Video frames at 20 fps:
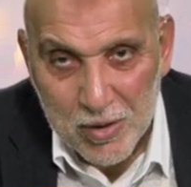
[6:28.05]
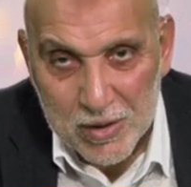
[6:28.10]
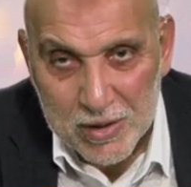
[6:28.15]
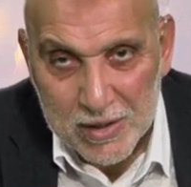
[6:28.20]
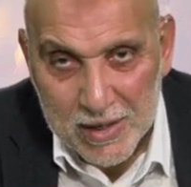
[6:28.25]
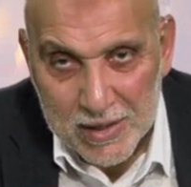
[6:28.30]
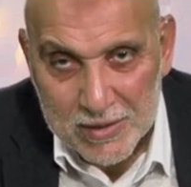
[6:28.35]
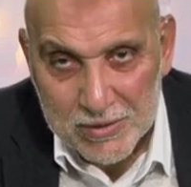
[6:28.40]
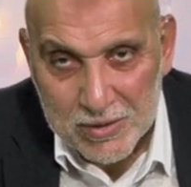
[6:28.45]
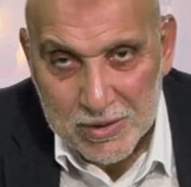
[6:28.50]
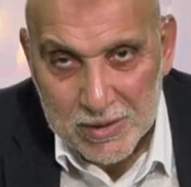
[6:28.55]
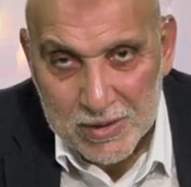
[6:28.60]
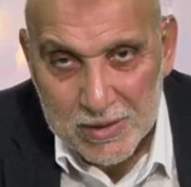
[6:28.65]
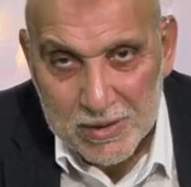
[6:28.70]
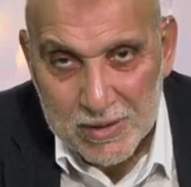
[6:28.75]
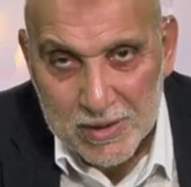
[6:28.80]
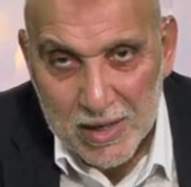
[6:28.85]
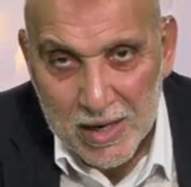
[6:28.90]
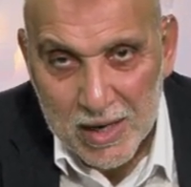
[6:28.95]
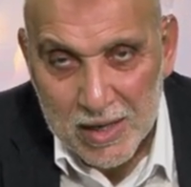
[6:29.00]
our
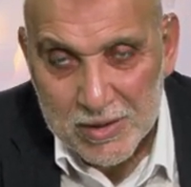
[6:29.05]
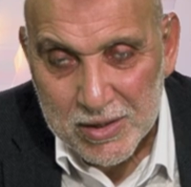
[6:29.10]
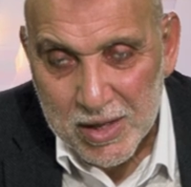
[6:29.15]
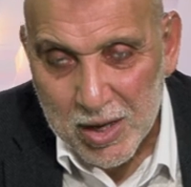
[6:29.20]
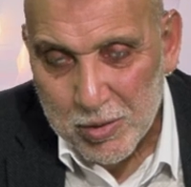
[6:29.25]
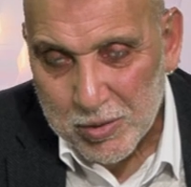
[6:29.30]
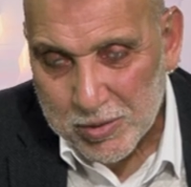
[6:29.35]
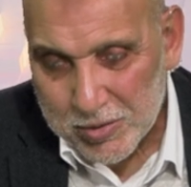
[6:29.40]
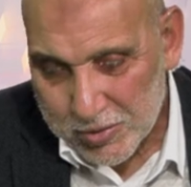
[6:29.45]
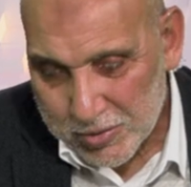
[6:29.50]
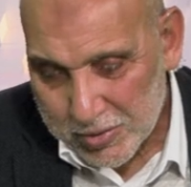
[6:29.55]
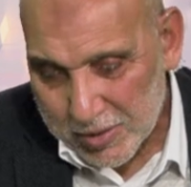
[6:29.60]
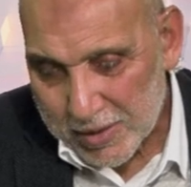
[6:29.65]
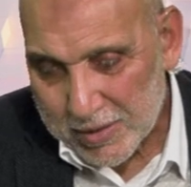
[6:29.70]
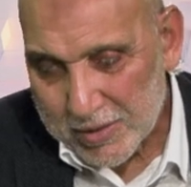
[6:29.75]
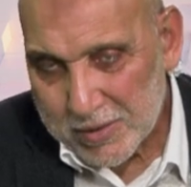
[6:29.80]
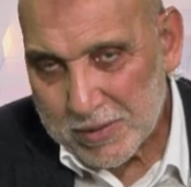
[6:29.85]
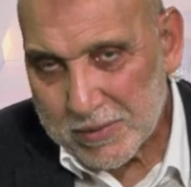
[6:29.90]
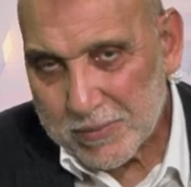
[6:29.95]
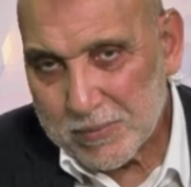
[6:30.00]
country and our
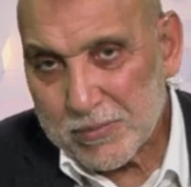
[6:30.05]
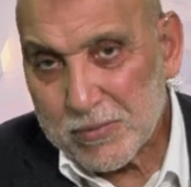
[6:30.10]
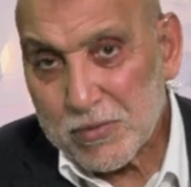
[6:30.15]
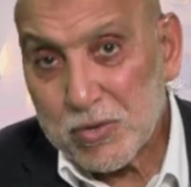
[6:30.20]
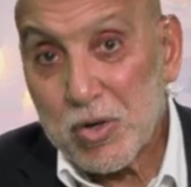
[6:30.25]
society.